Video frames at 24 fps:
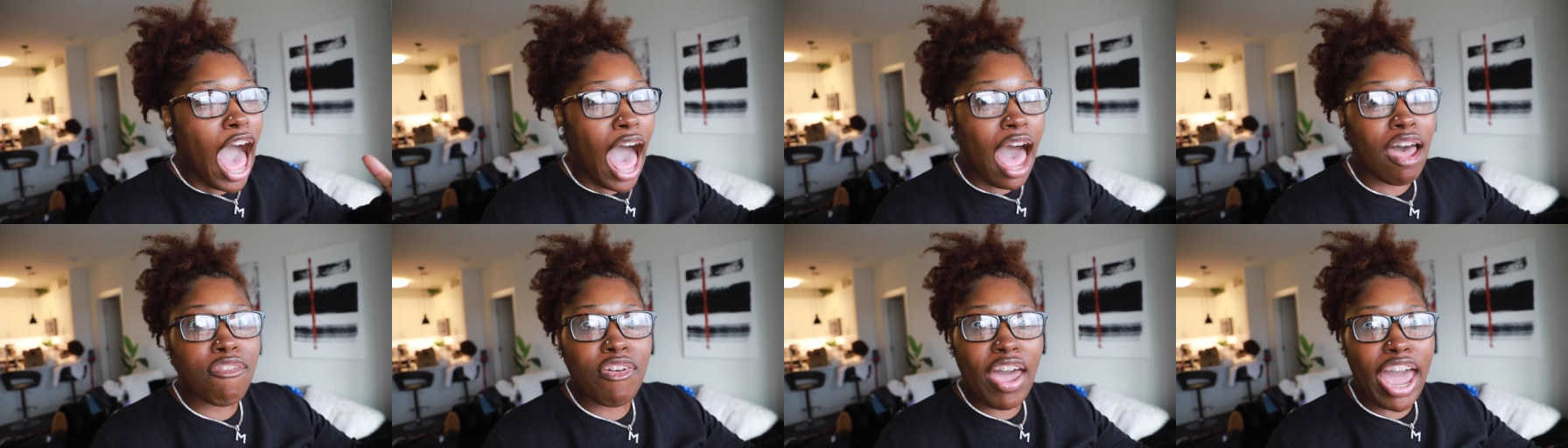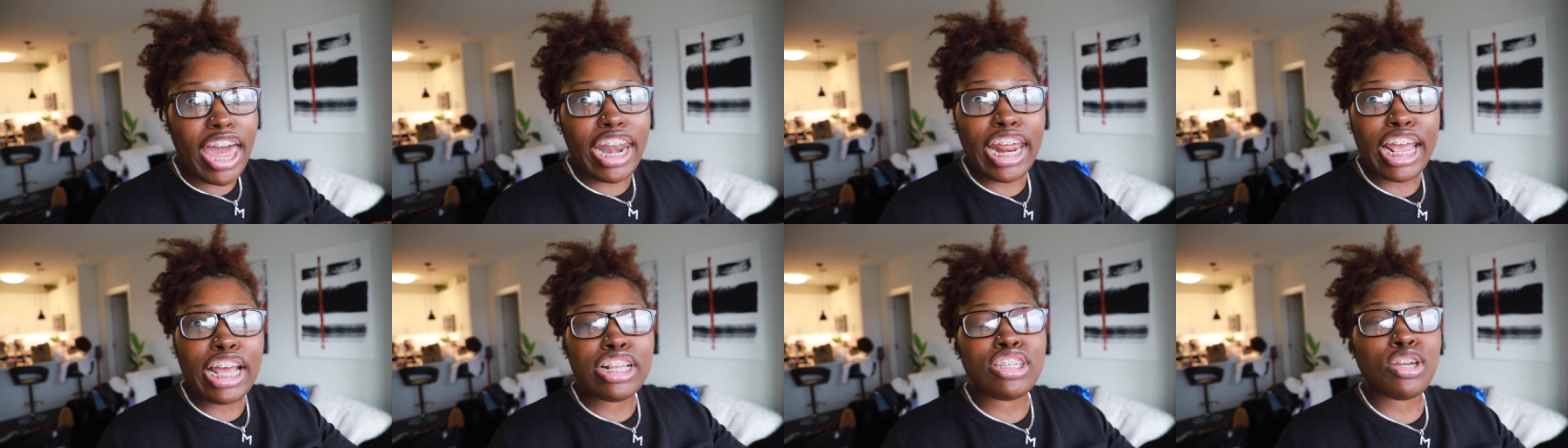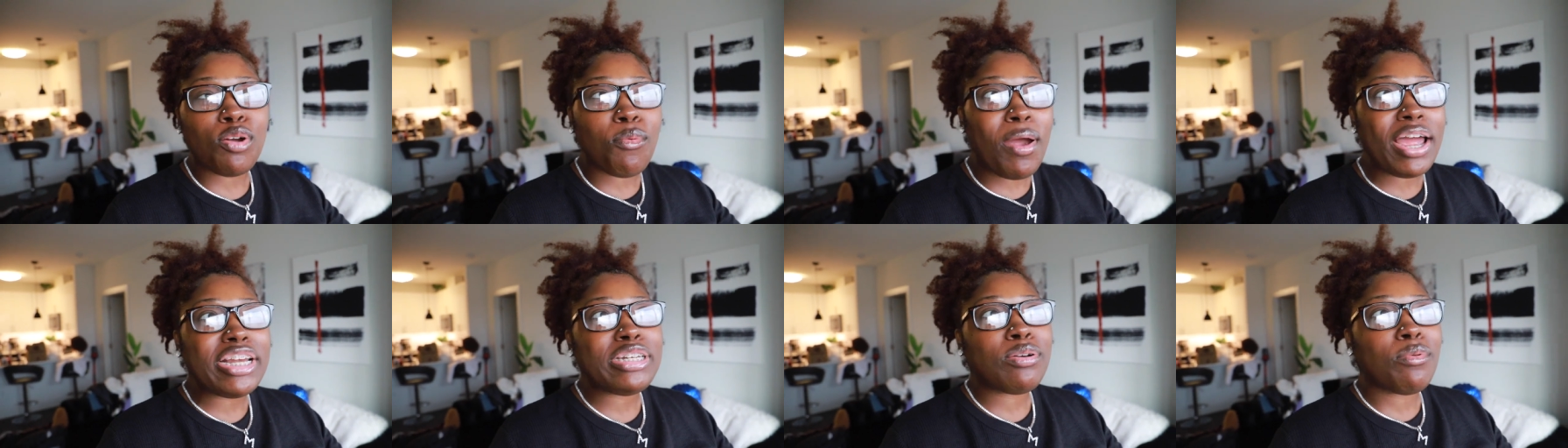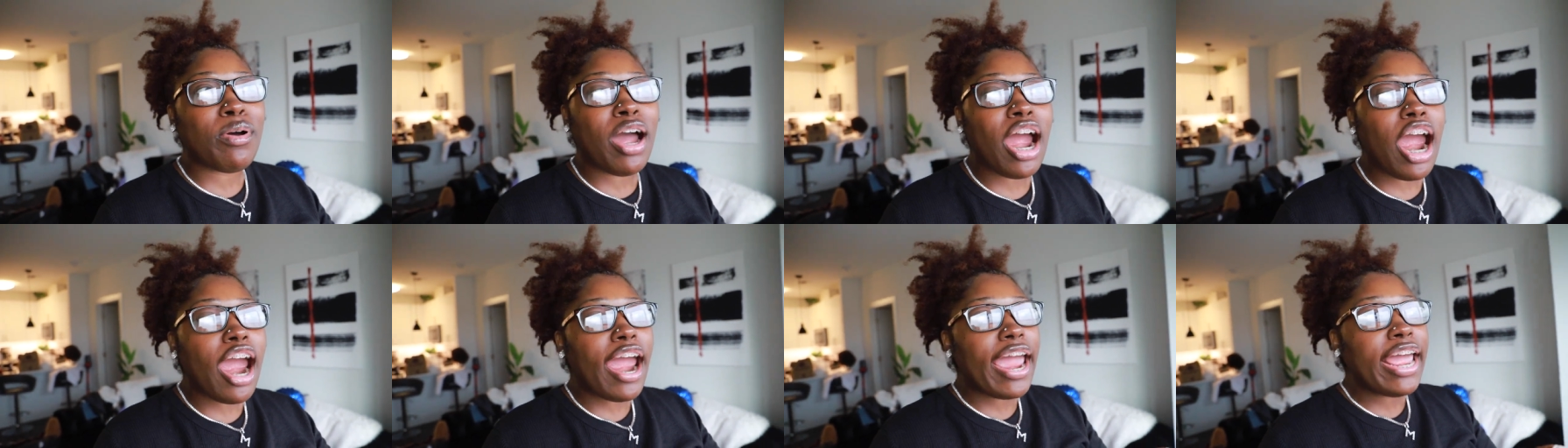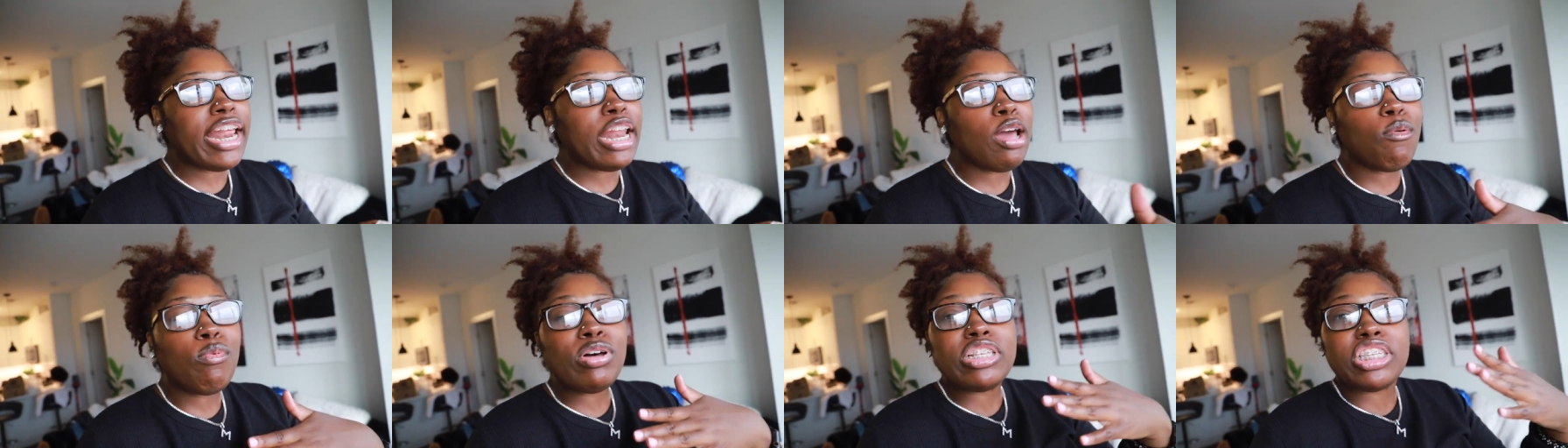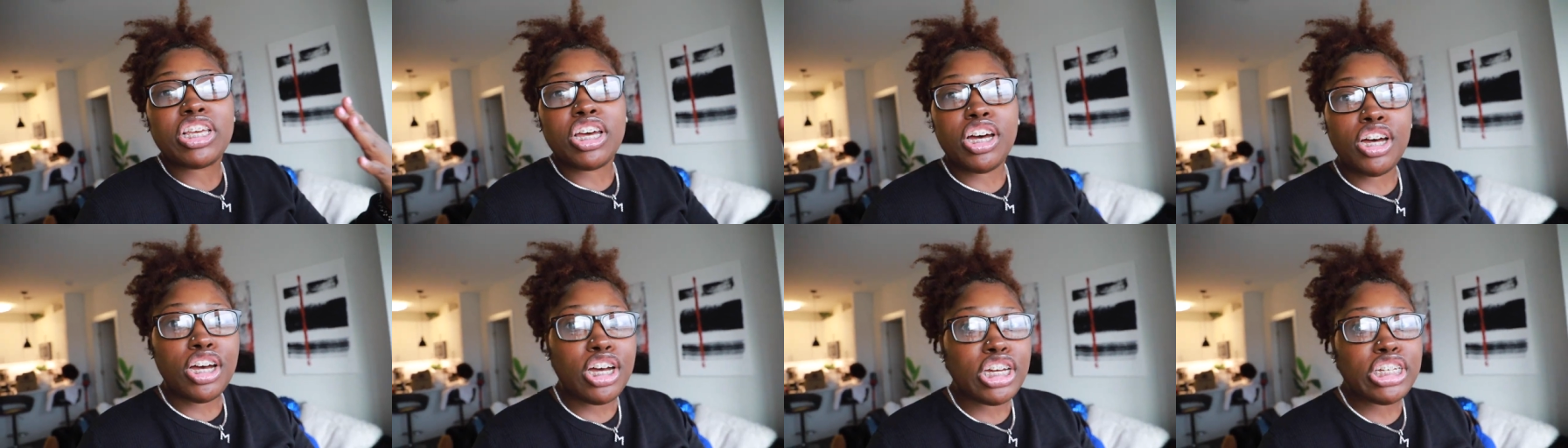had an interaction with her and it
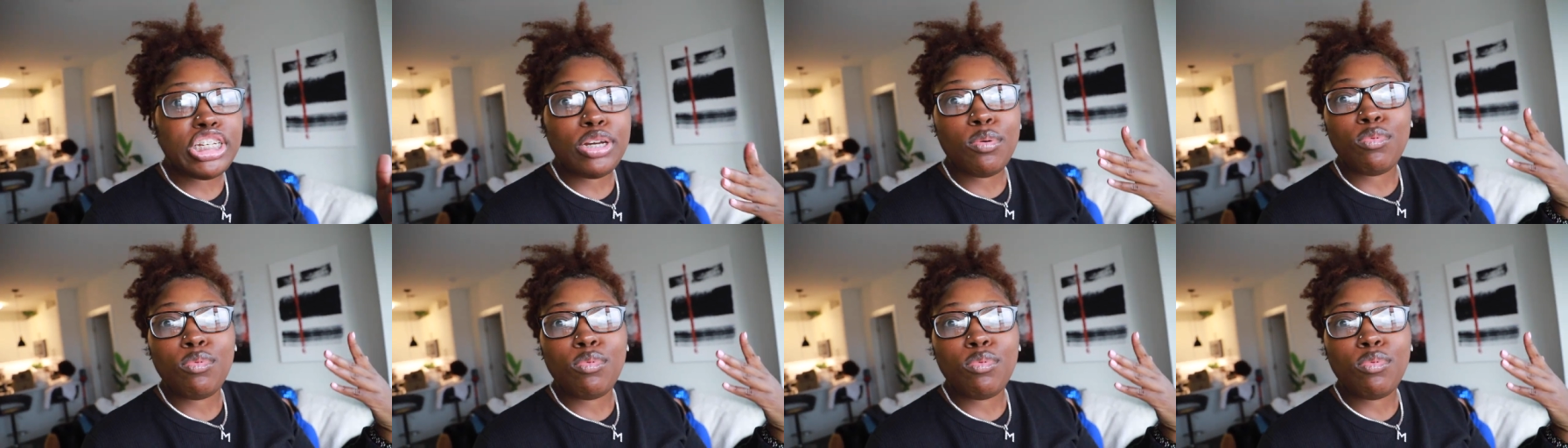was good.